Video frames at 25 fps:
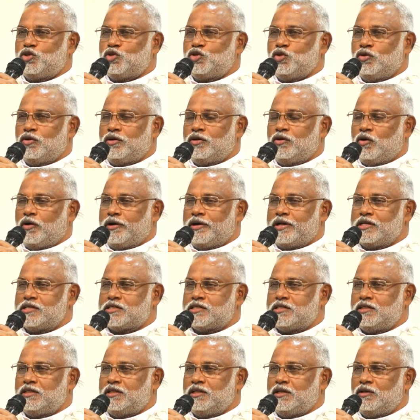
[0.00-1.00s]
to your
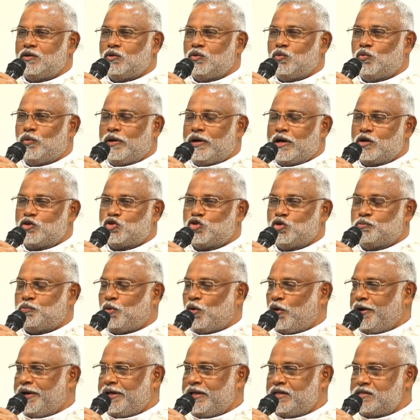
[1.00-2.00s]
notice one or two
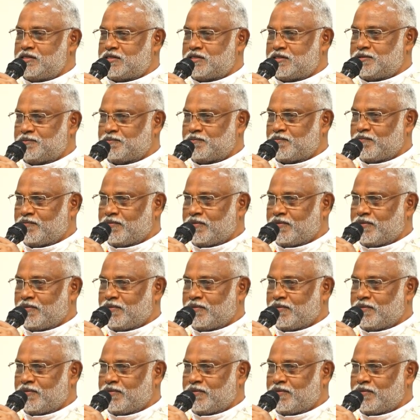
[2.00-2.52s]
points.